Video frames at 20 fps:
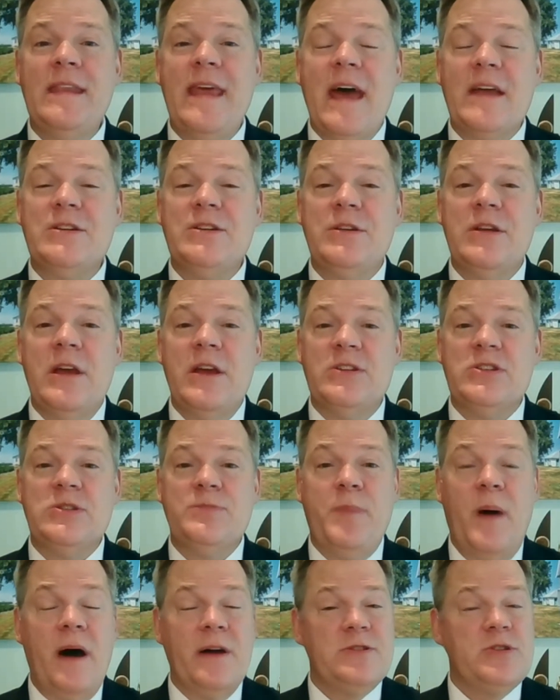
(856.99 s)
Connection is
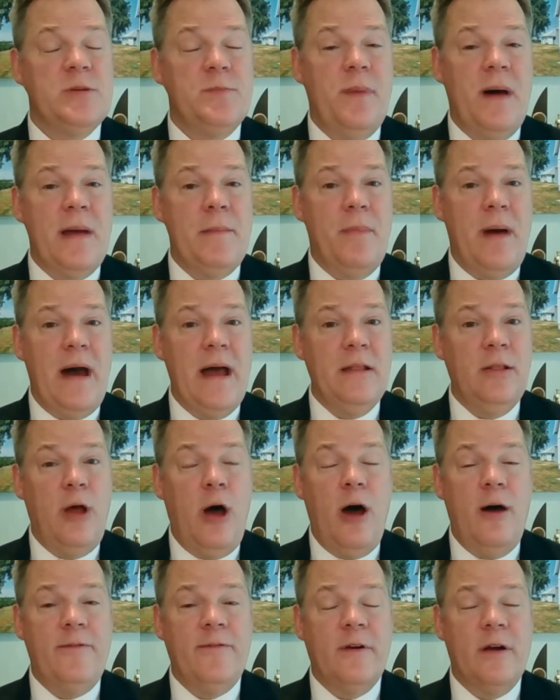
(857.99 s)
sponsored by my
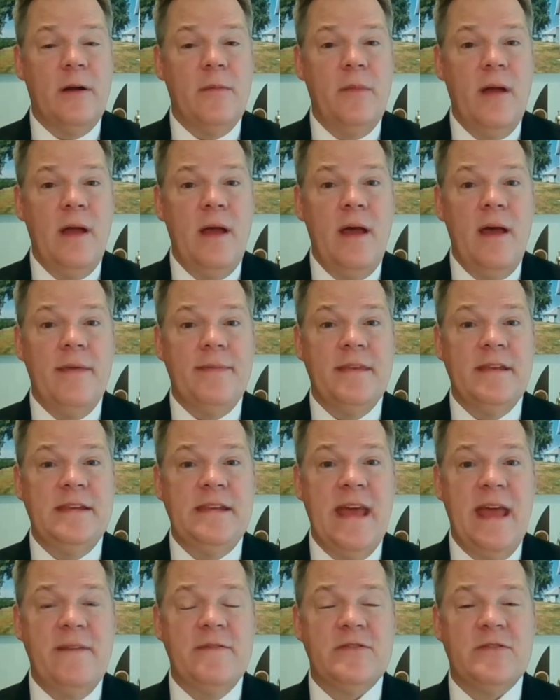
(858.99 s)
law firm, the
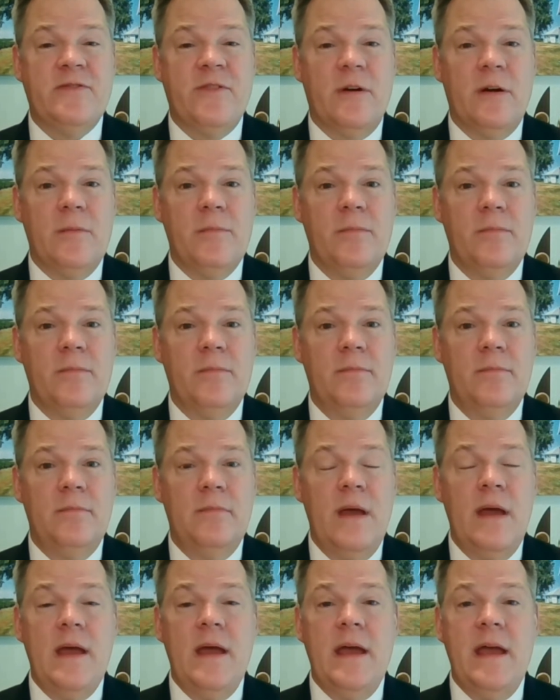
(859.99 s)
Davis Firm.
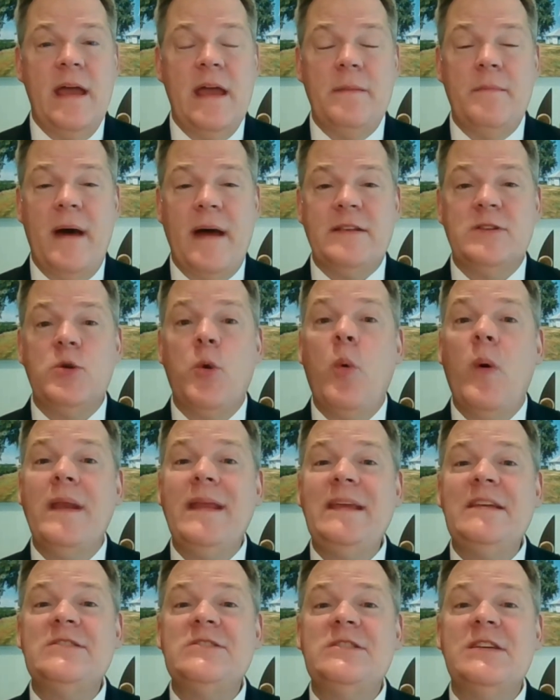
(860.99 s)
In my
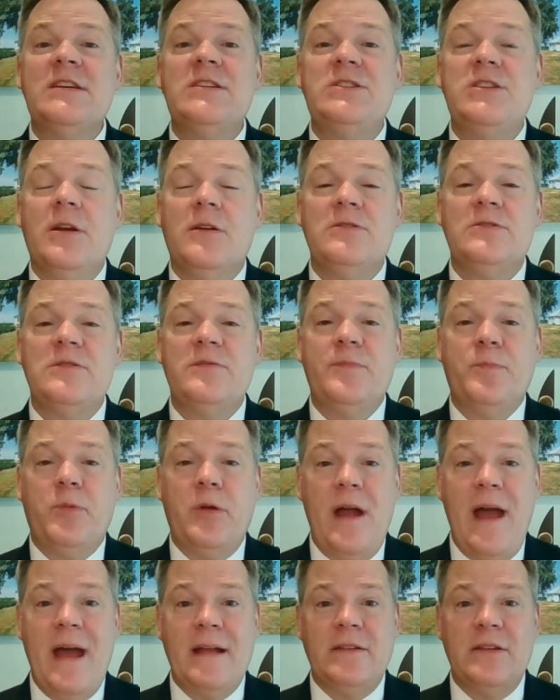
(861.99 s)
26 years of
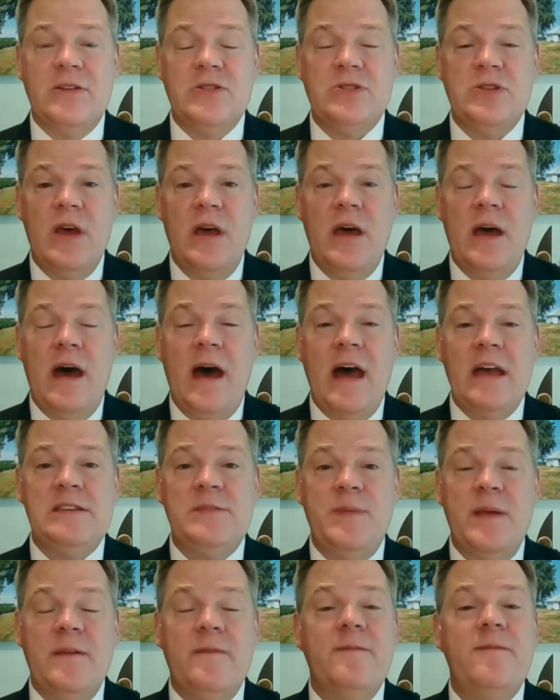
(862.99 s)
practice, I
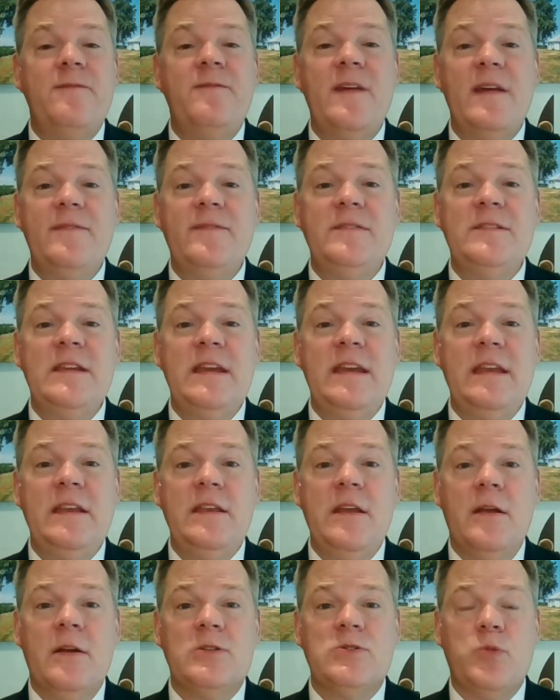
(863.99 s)
spent 15
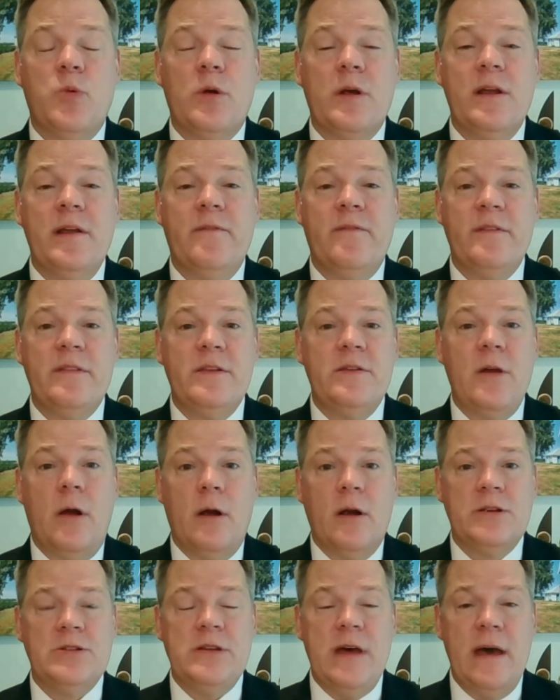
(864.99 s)
years working for the
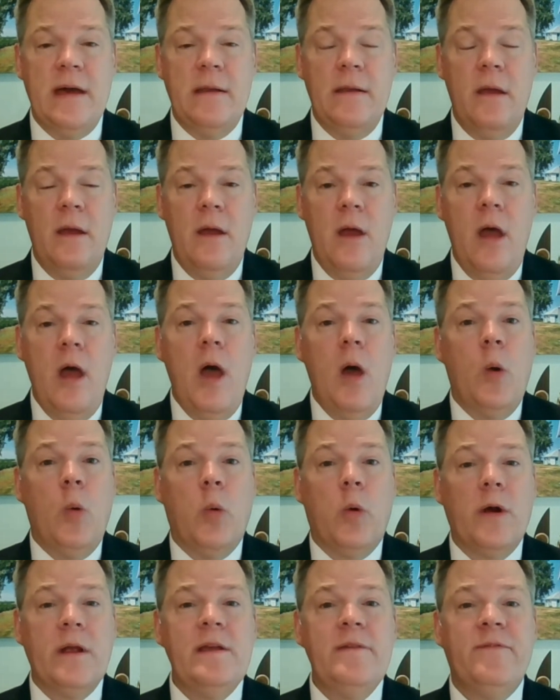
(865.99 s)
dark side,
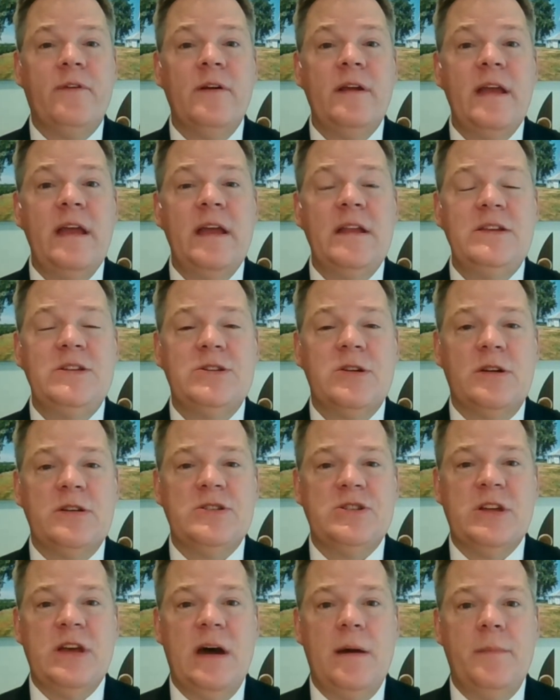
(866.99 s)
working for
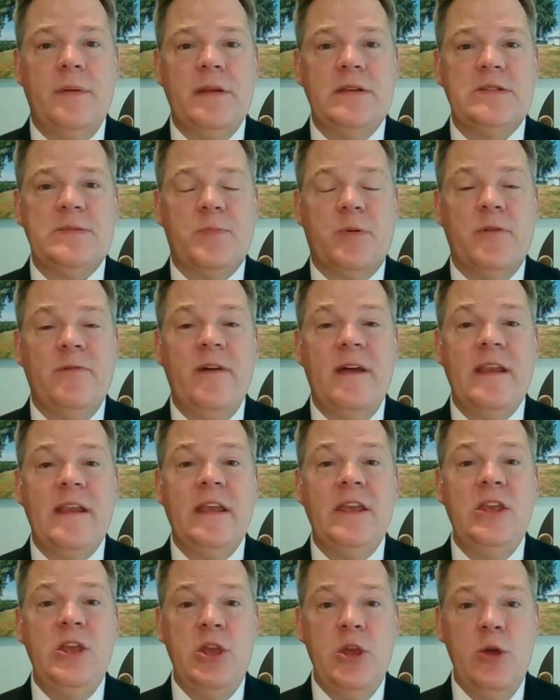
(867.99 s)
insurance companies,
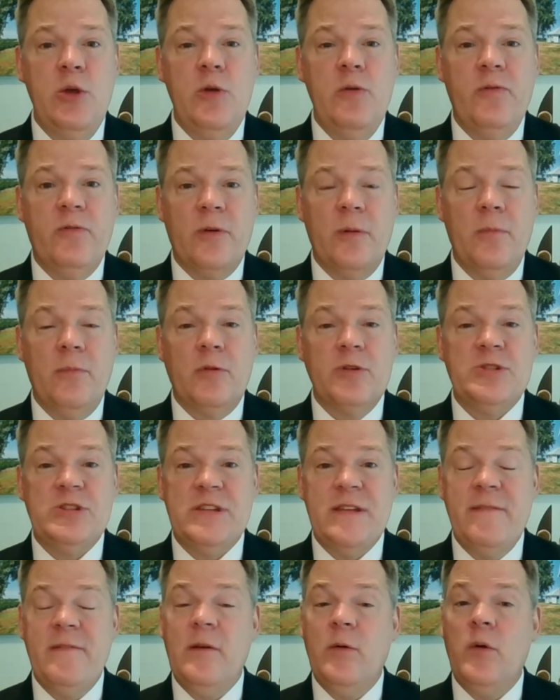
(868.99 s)
preventing you from
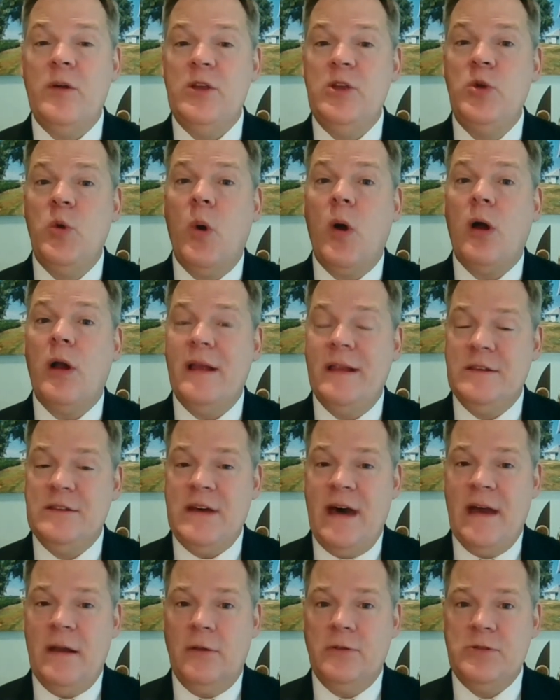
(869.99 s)
receiving what you are
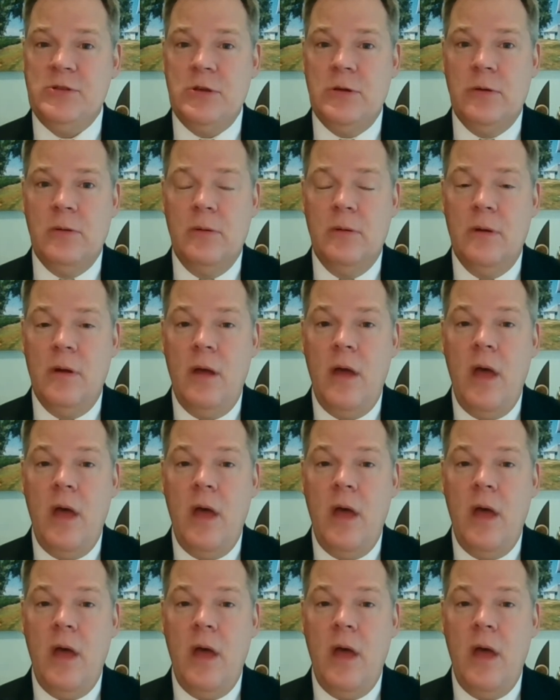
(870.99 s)
entitled to.